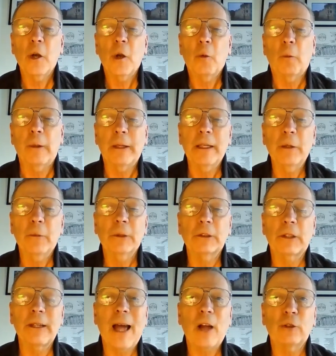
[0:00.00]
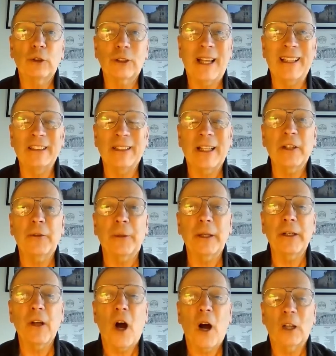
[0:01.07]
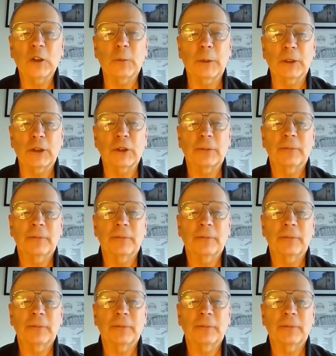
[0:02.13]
when he was announced as entering hospice.